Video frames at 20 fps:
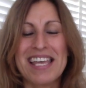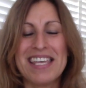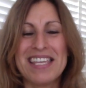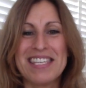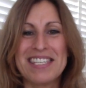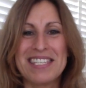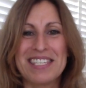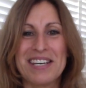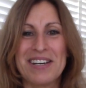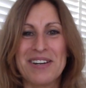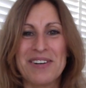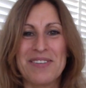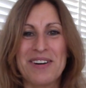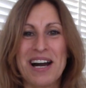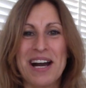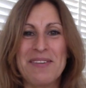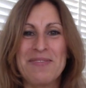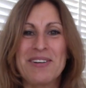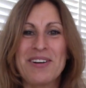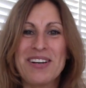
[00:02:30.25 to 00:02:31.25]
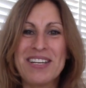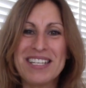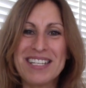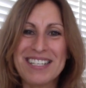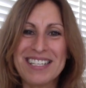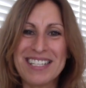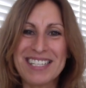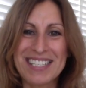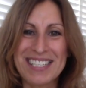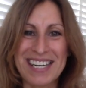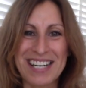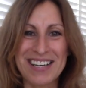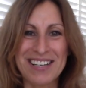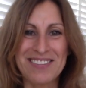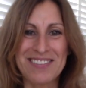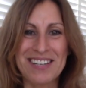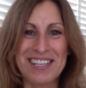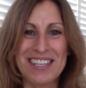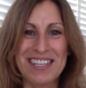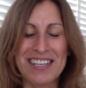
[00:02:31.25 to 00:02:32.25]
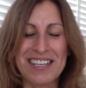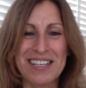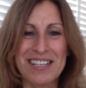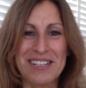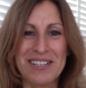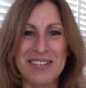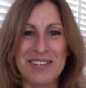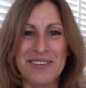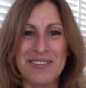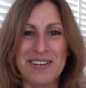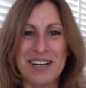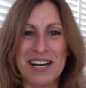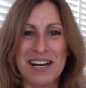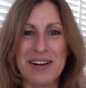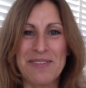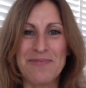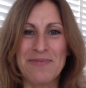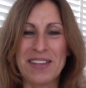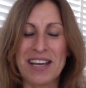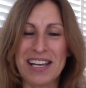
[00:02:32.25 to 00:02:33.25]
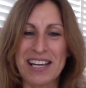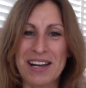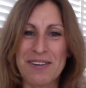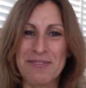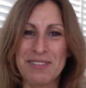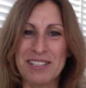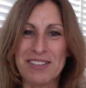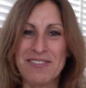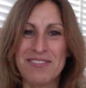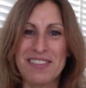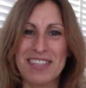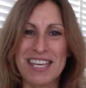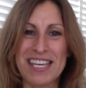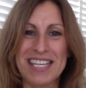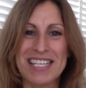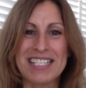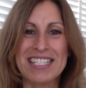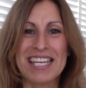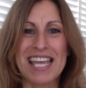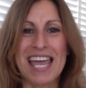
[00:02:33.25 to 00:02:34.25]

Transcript: So I'm going to just share with you um, a couple of things,